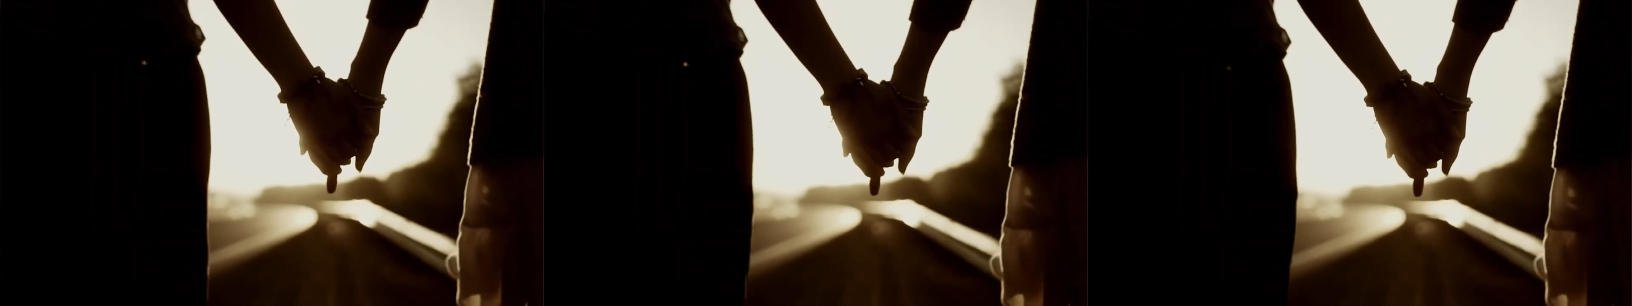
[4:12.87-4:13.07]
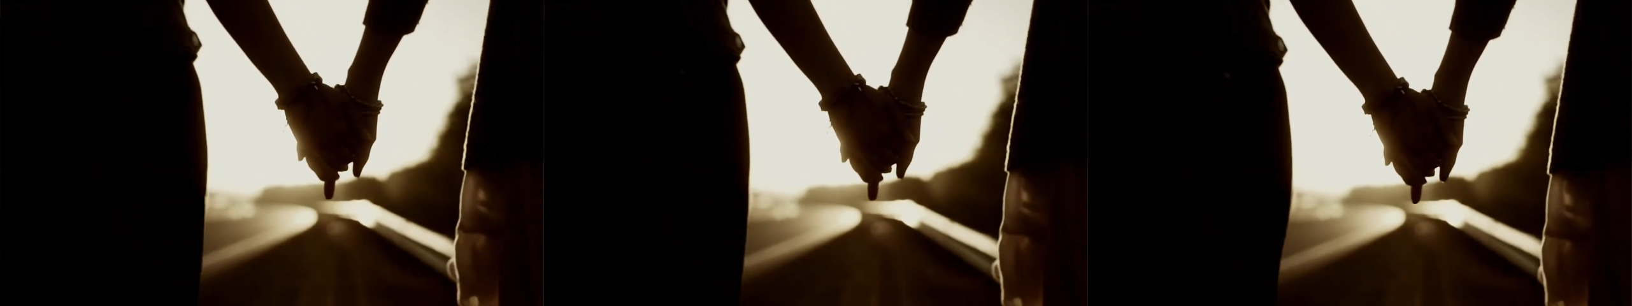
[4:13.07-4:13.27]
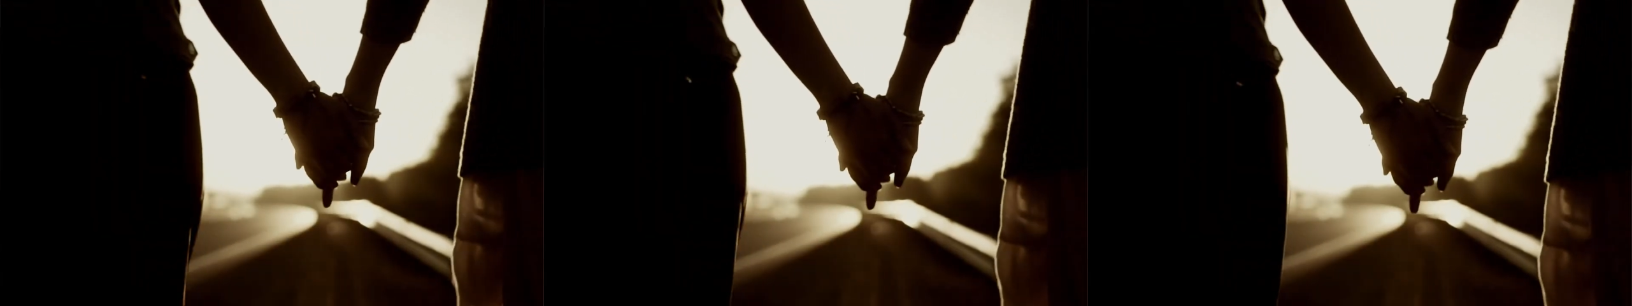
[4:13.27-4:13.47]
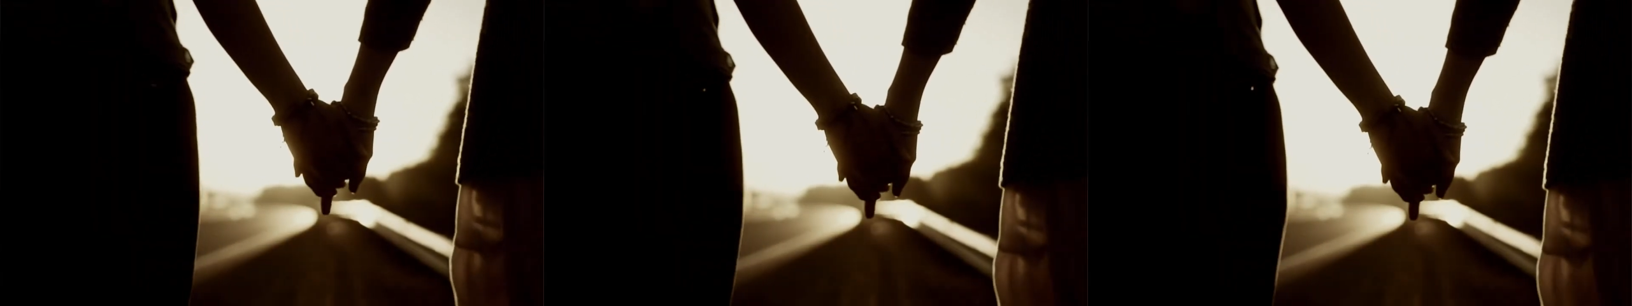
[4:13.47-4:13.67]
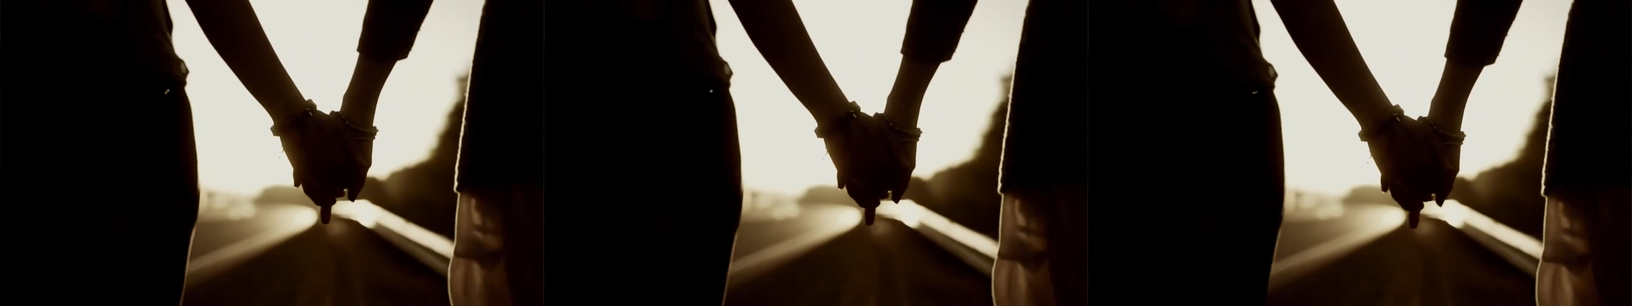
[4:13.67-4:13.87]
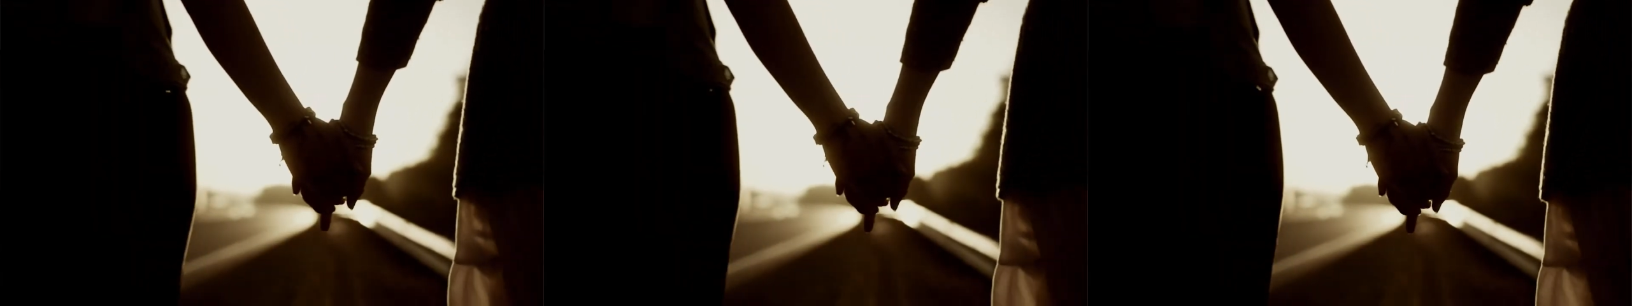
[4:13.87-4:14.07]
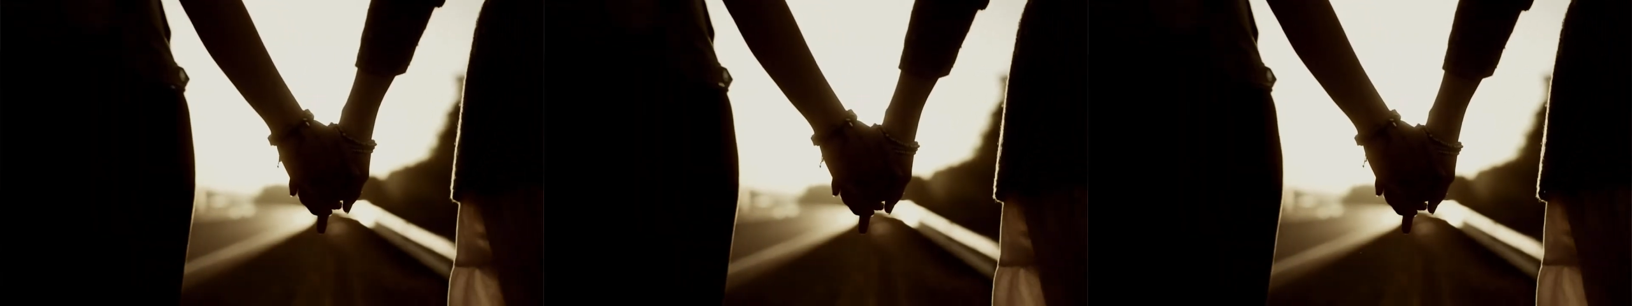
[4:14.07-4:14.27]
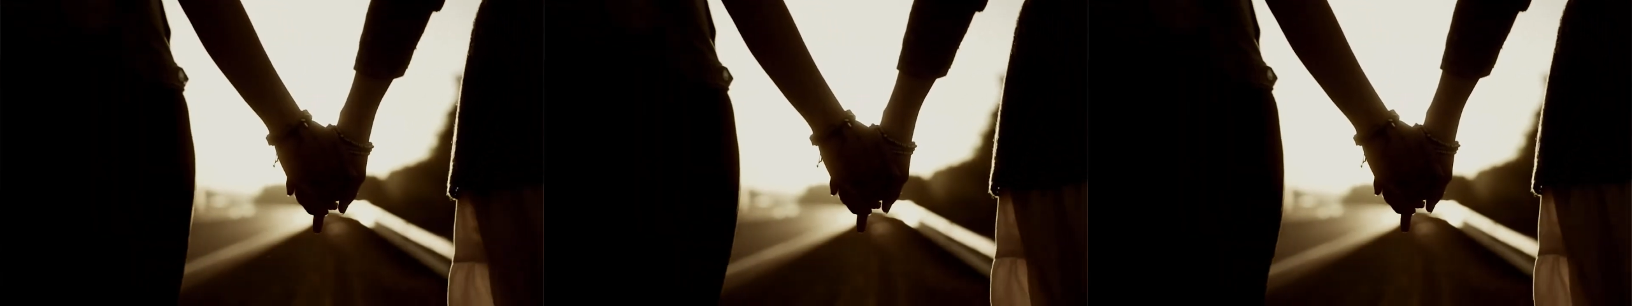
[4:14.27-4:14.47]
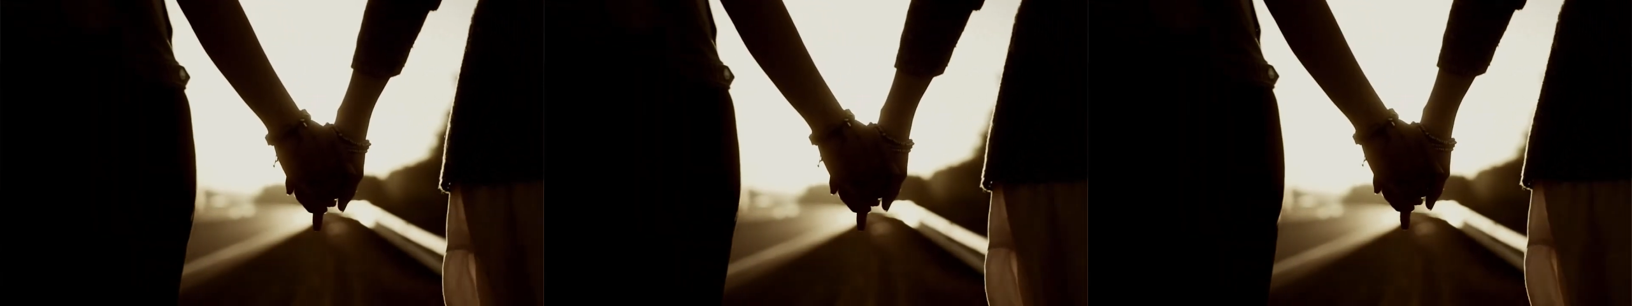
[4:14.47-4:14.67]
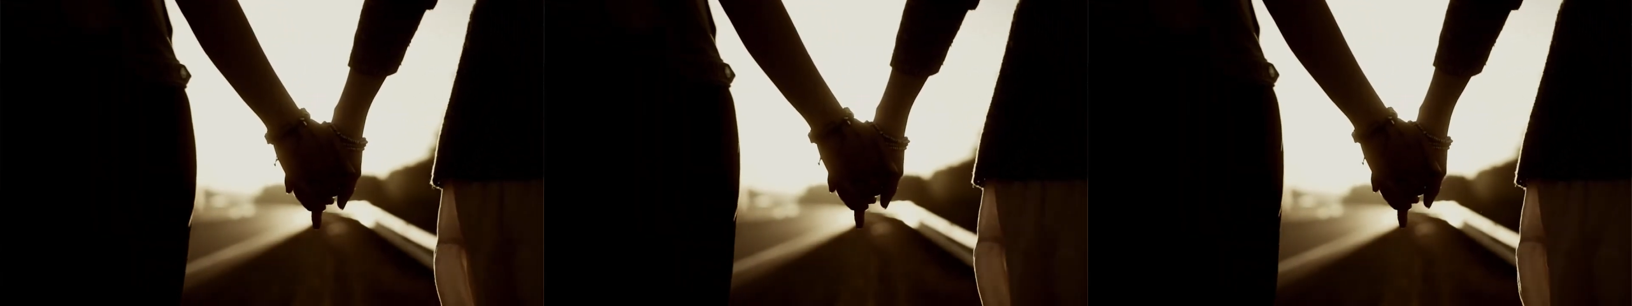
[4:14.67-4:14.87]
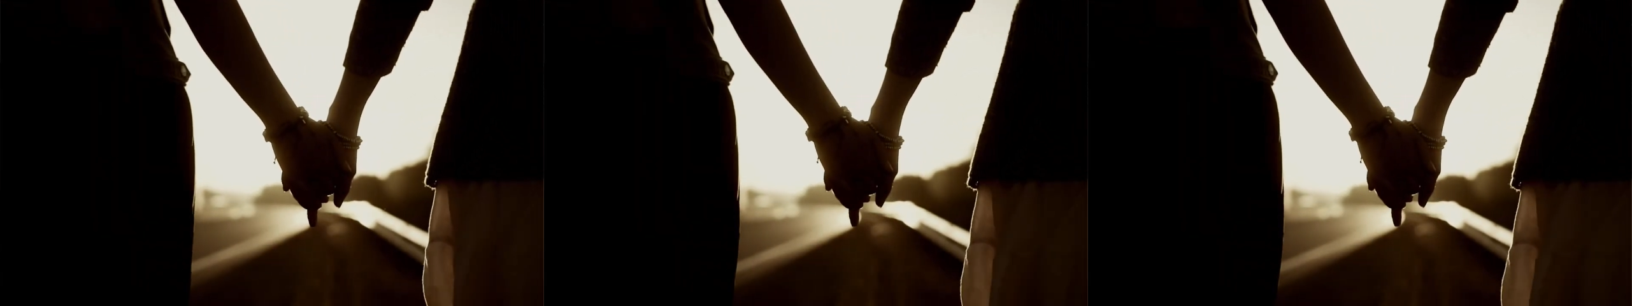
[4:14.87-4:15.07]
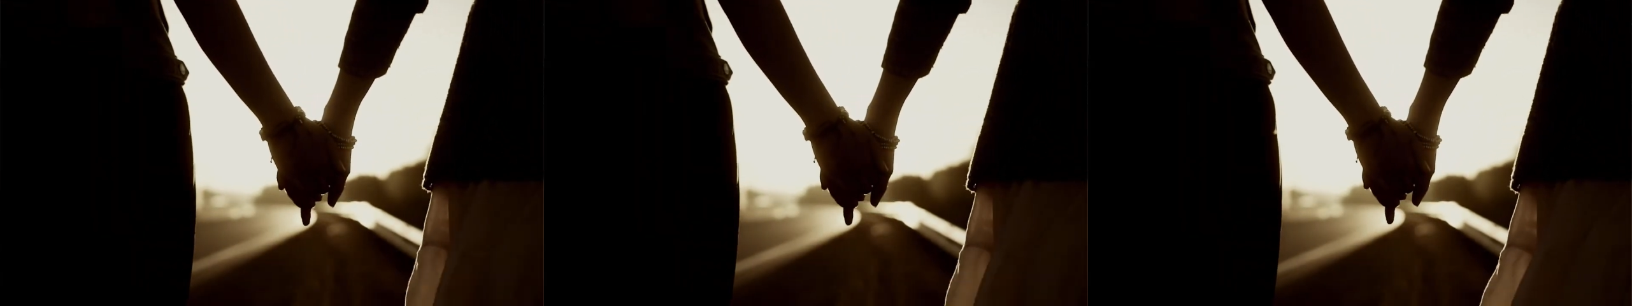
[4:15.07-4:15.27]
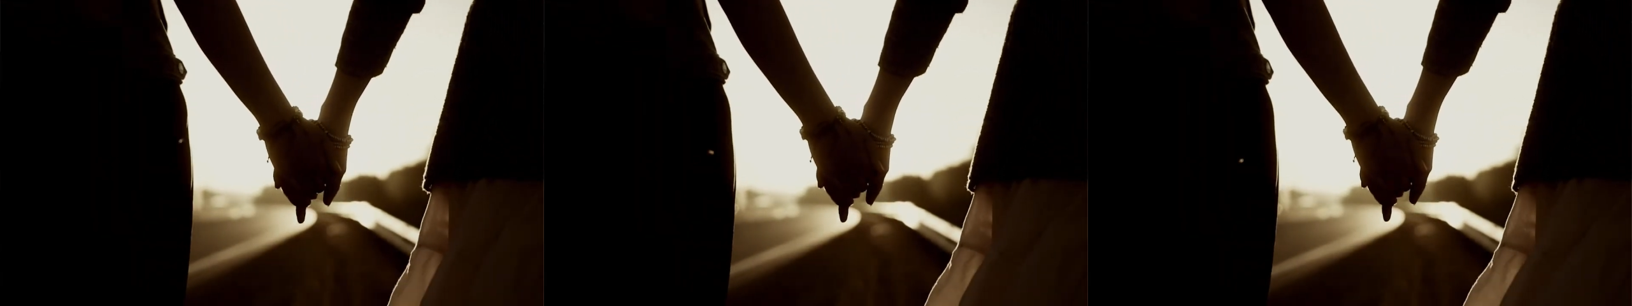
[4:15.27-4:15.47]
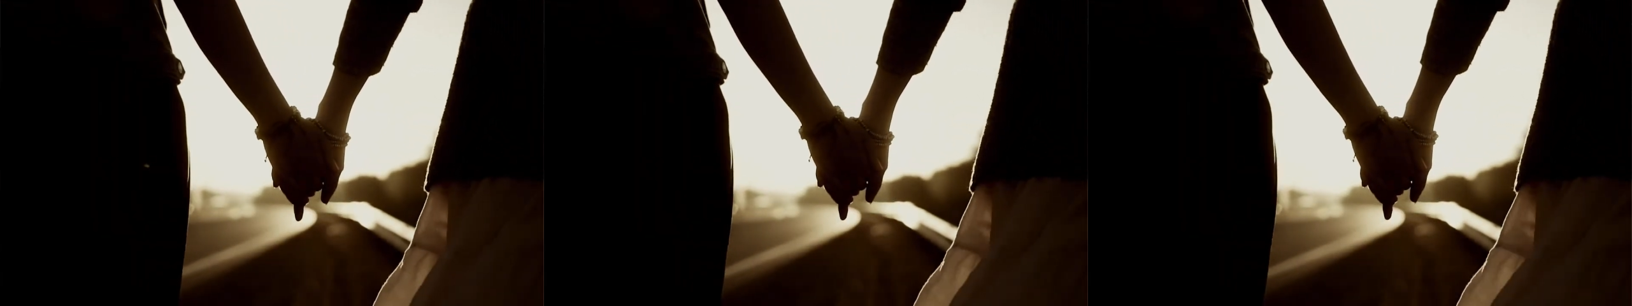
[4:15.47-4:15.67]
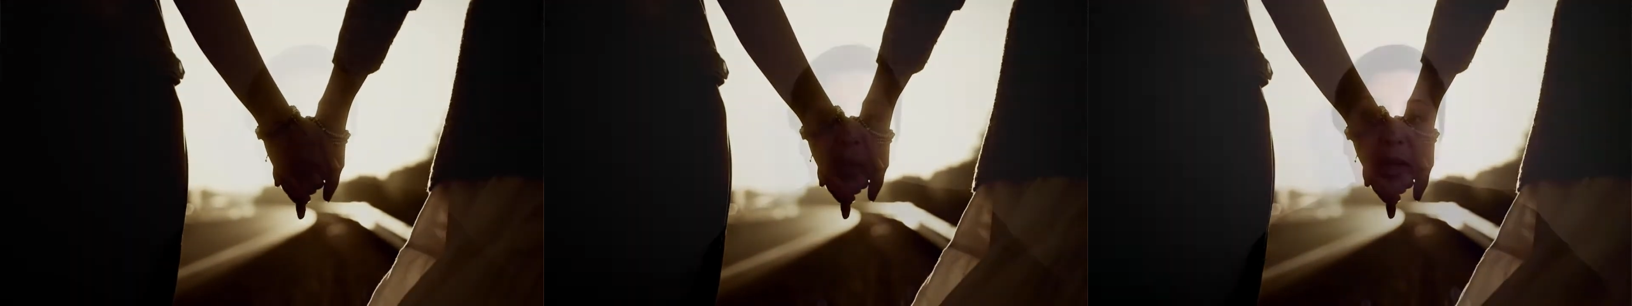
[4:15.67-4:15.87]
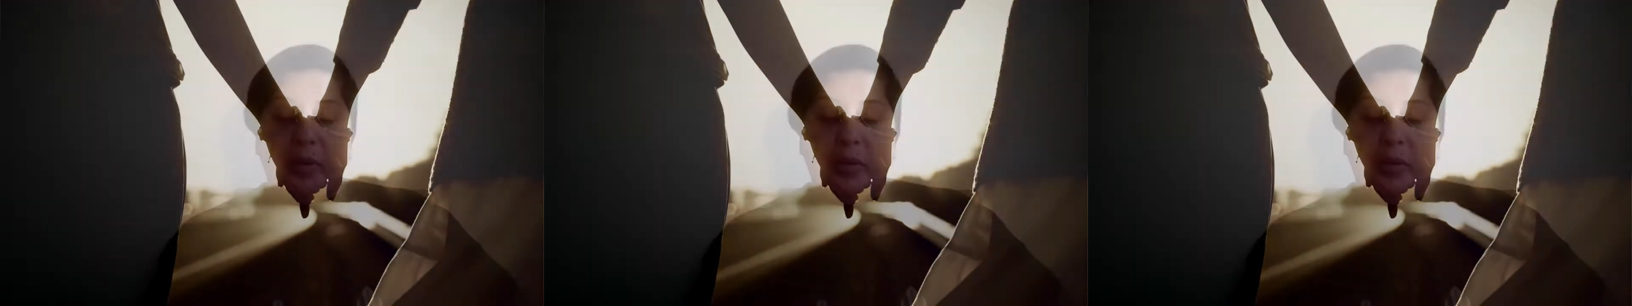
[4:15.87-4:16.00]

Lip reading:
(no speaker visible)